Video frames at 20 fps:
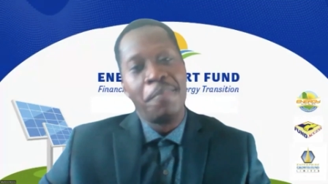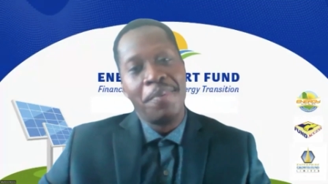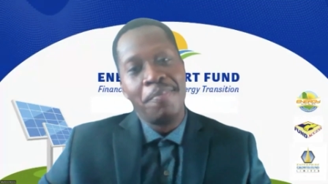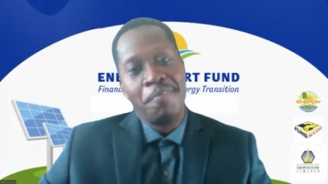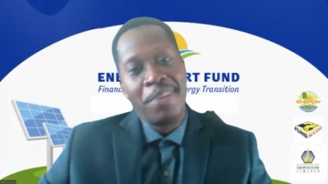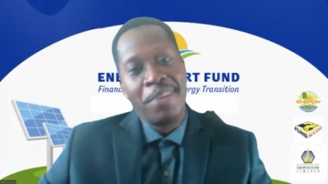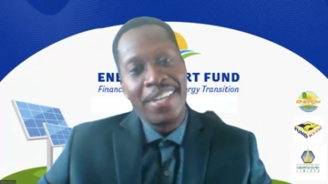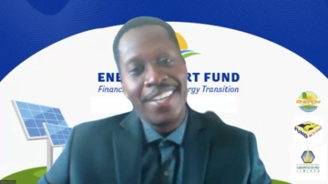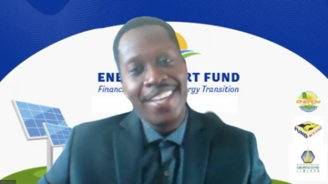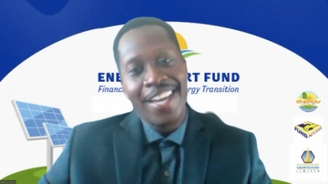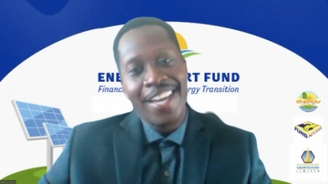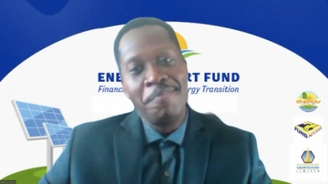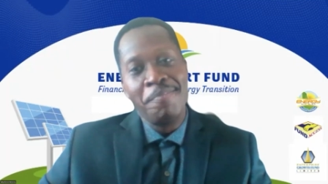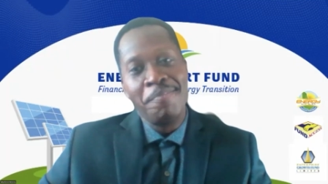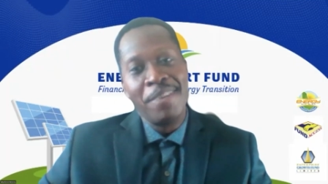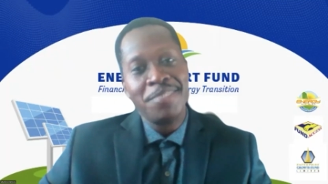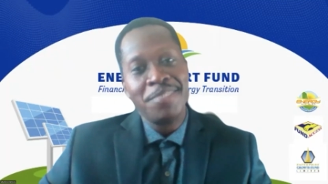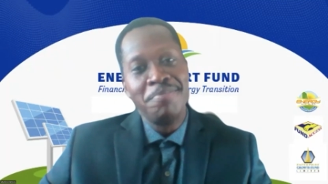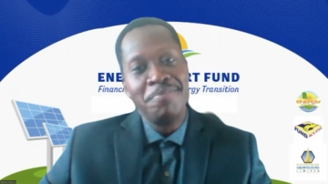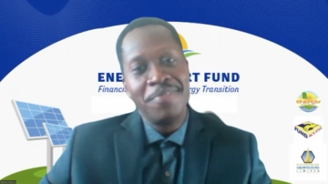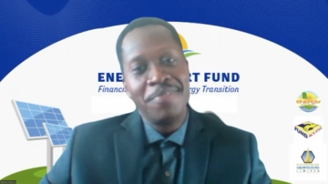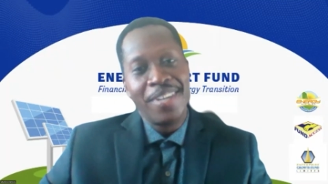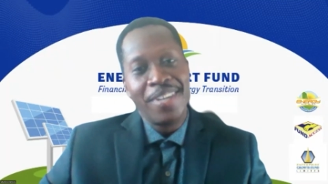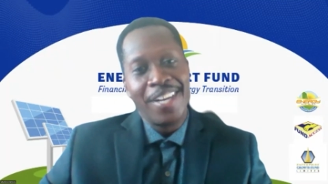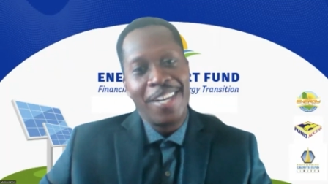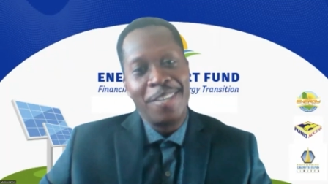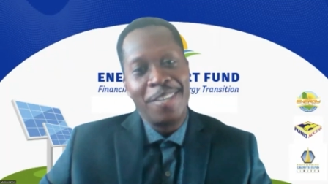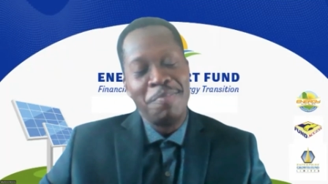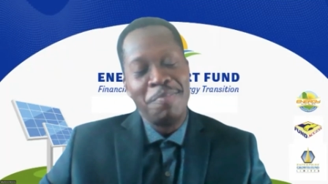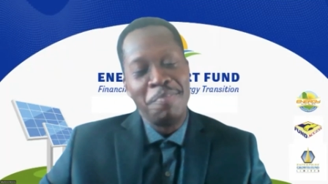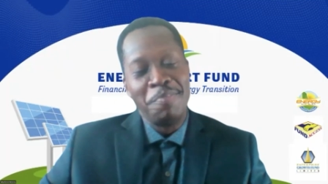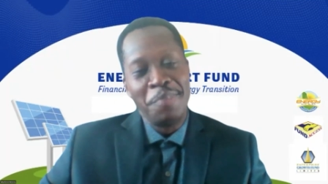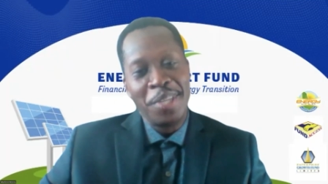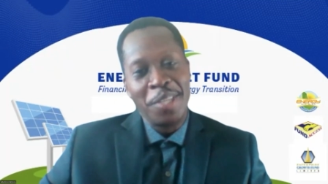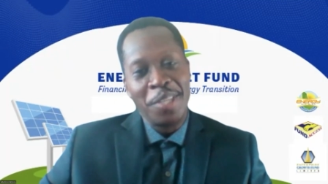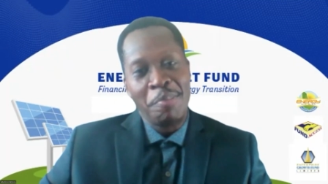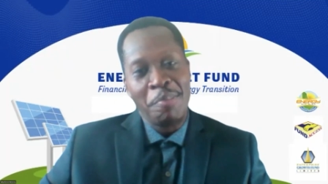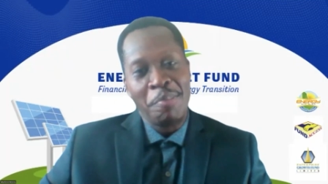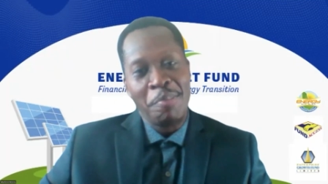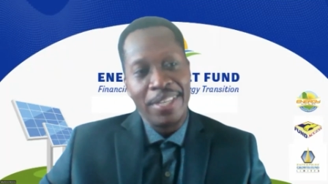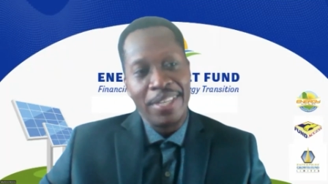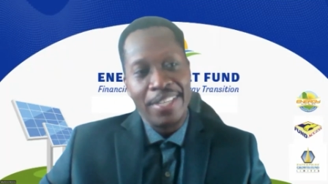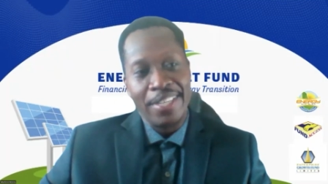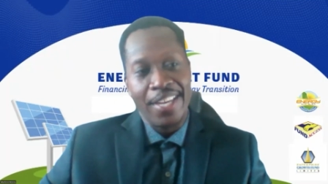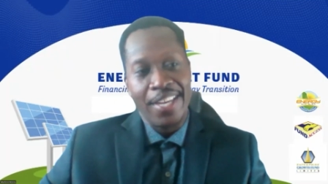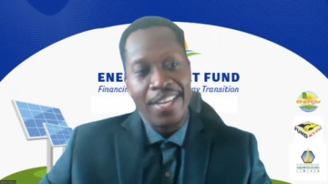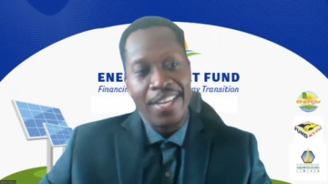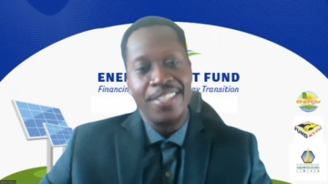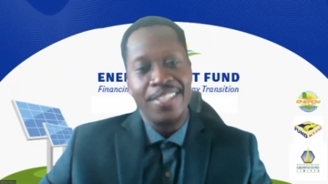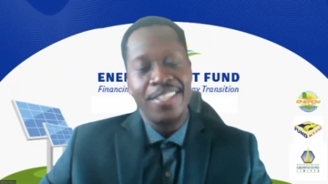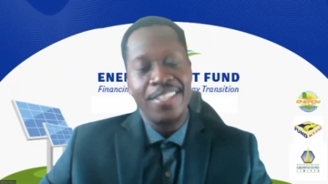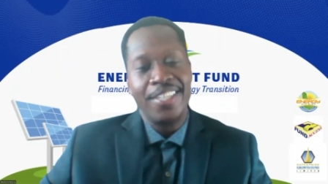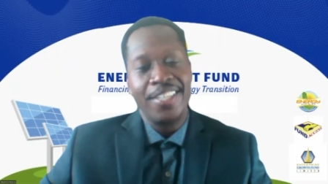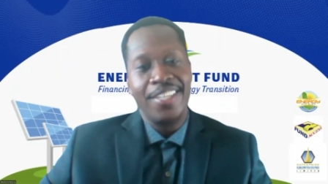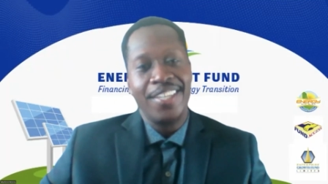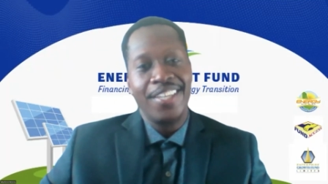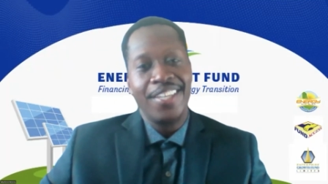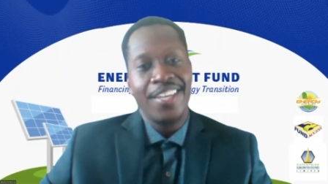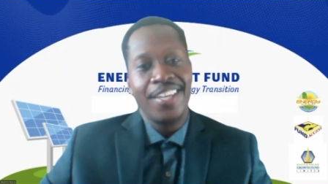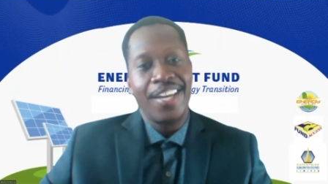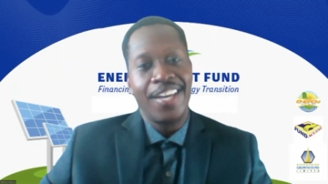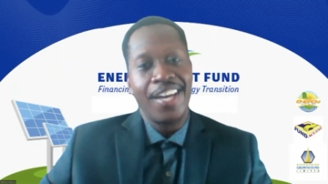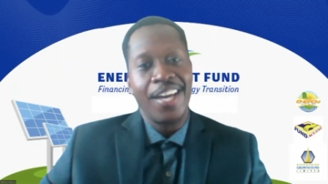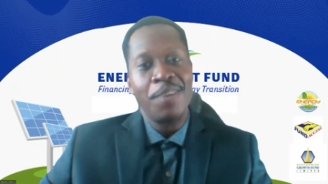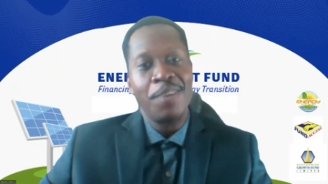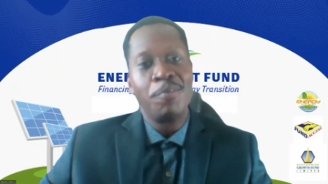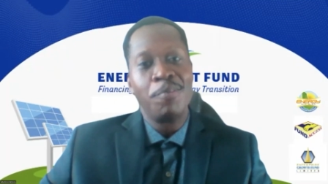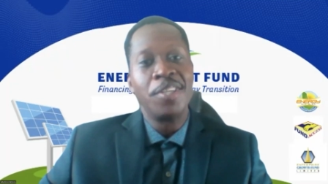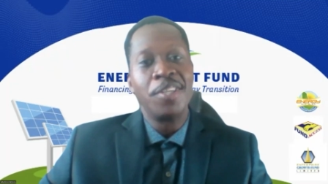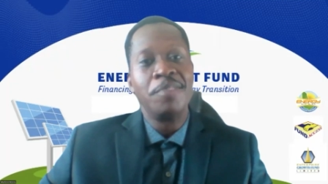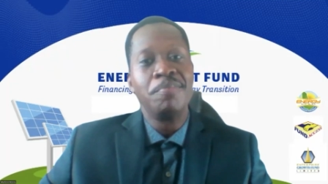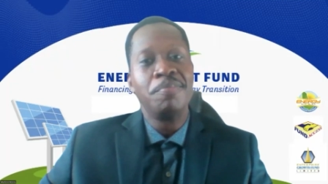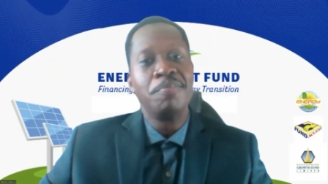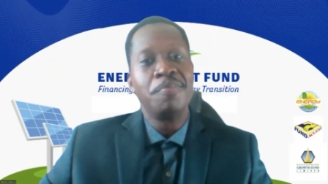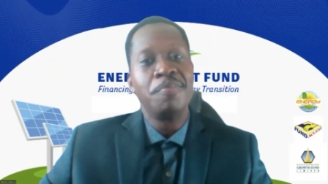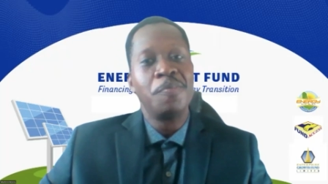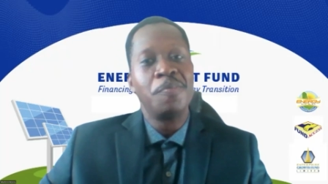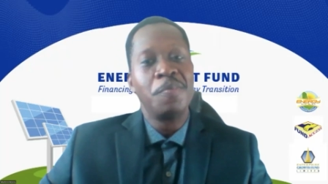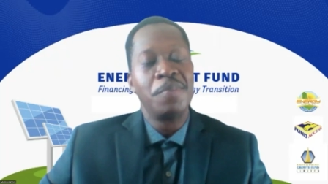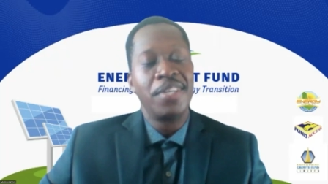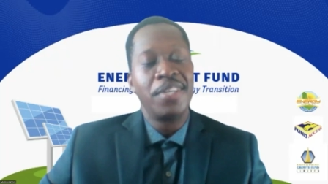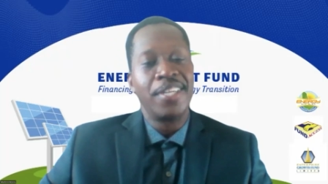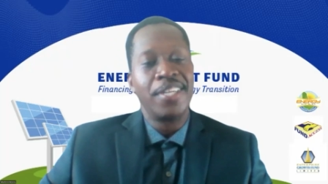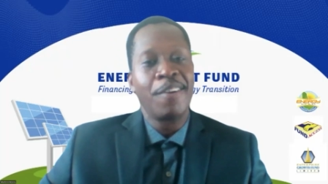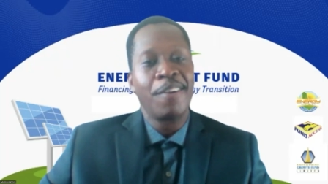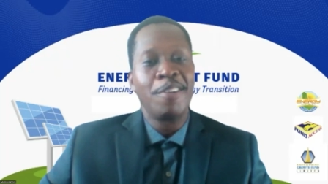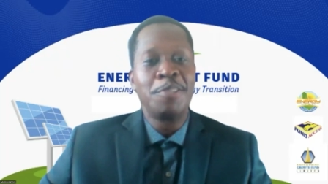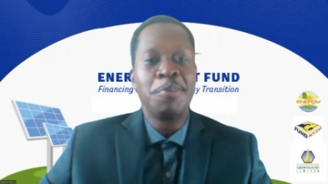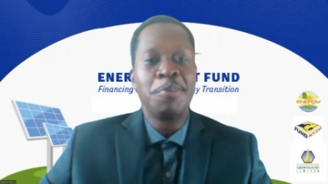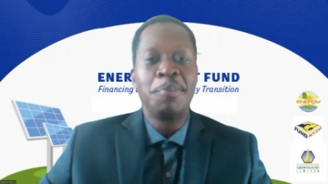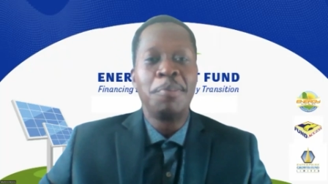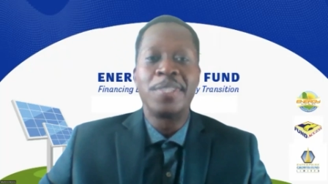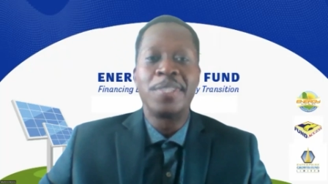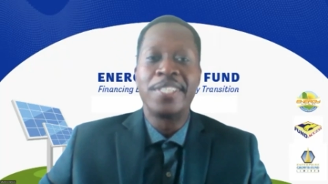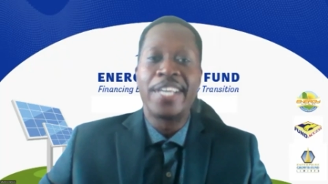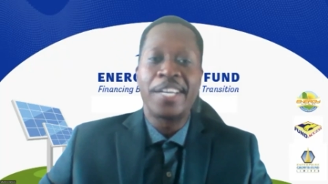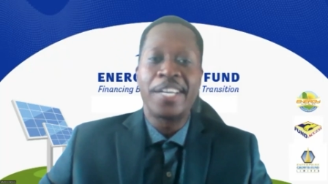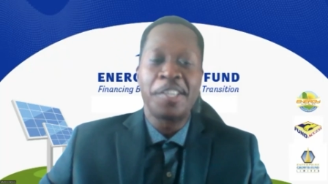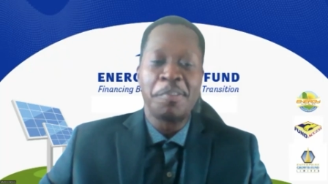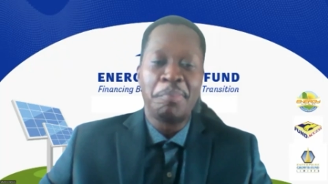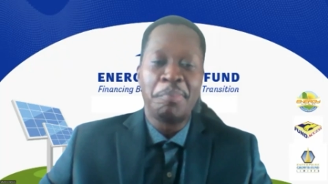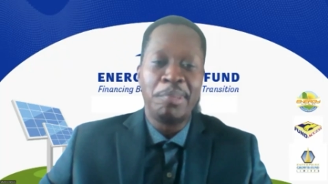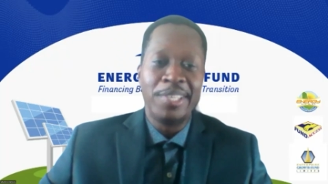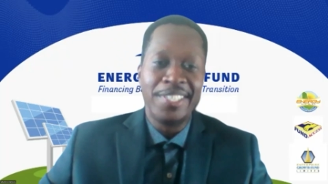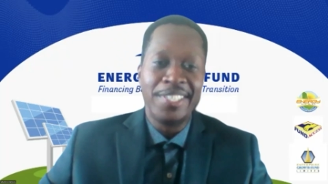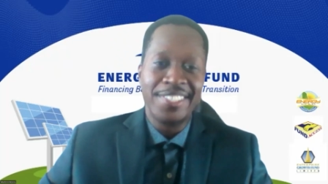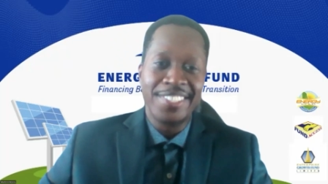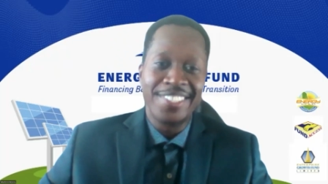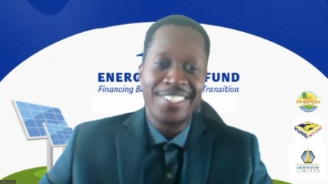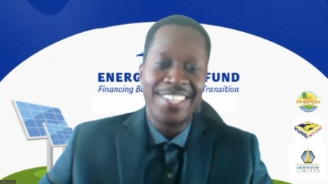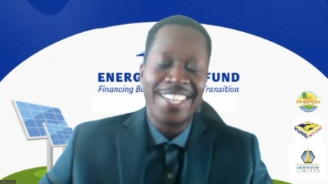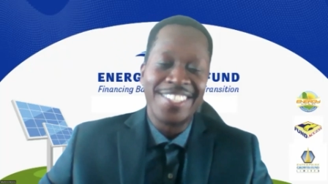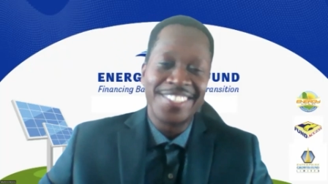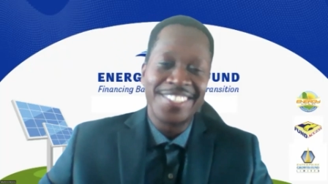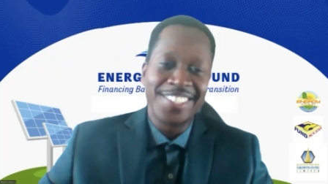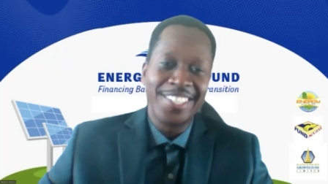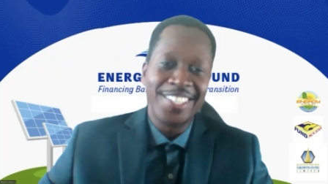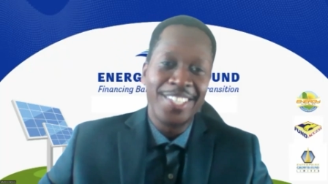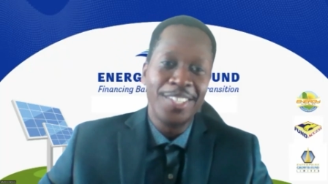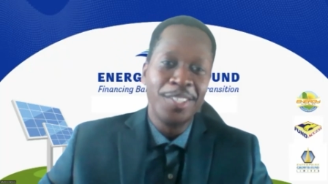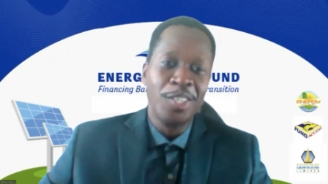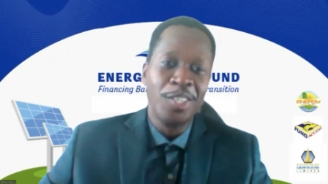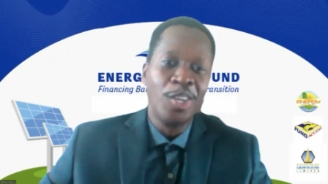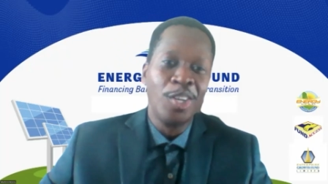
I must make the point that I wouldn't encourage people to get complacent and say,